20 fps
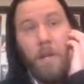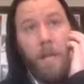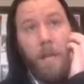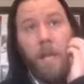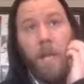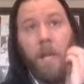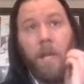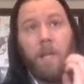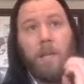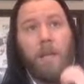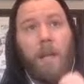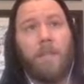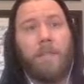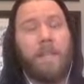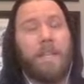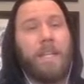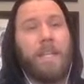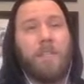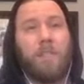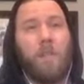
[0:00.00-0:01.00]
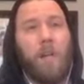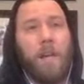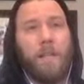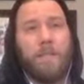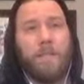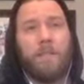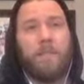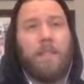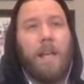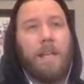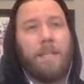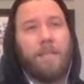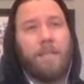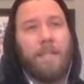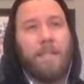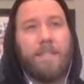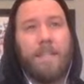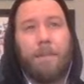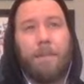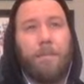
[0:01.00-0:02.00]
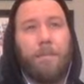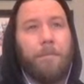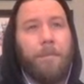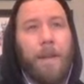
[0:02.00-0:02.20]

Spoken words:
And I think he's lost his last like 7